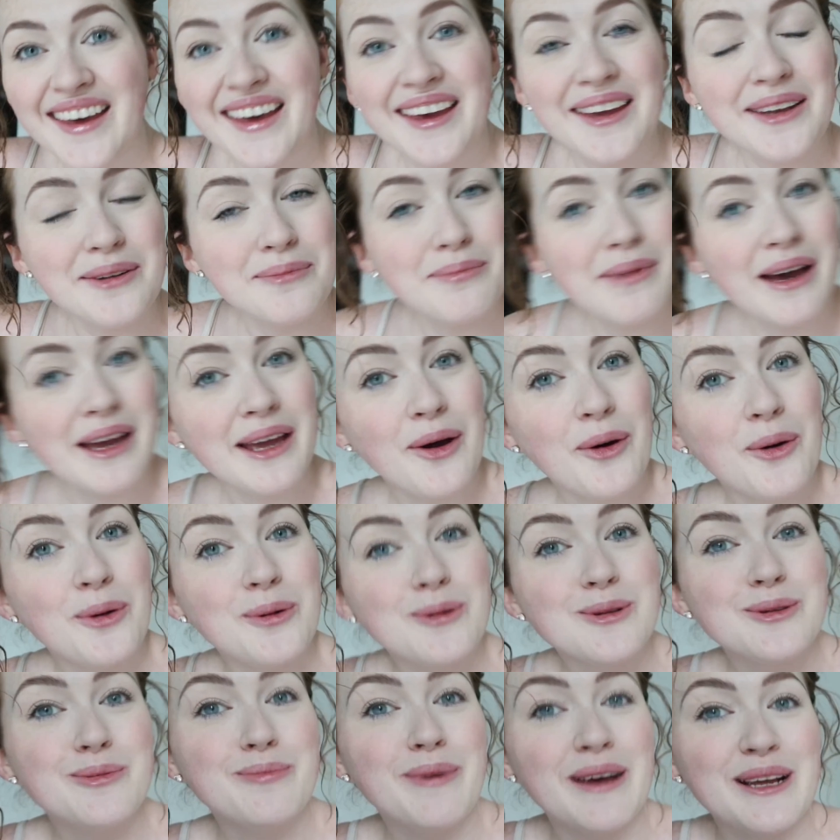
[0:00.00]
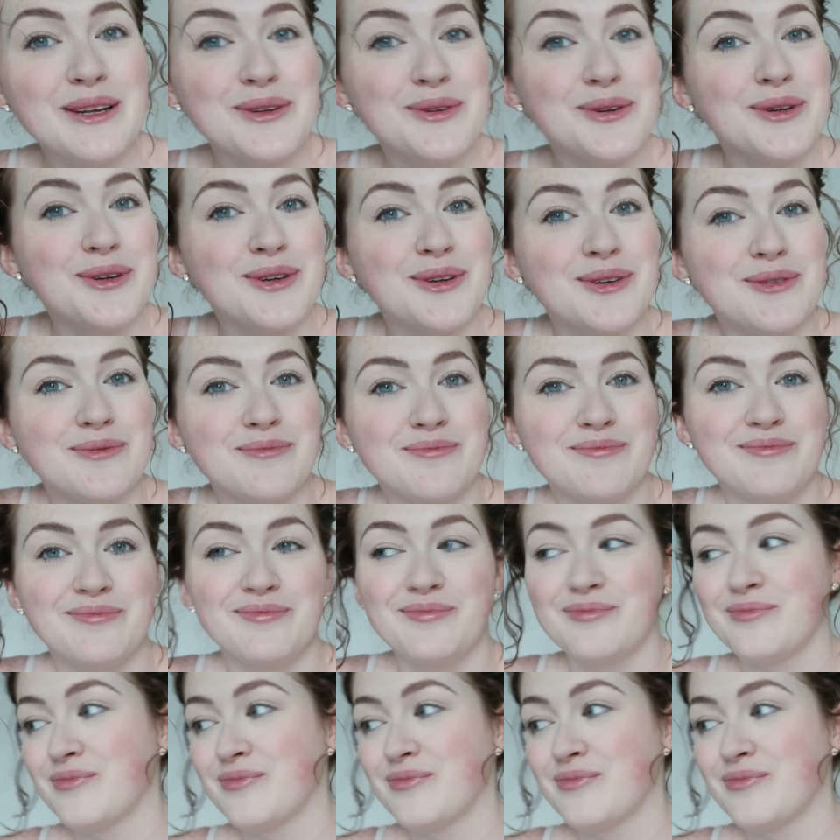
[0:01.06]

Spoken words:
in my old bedroom.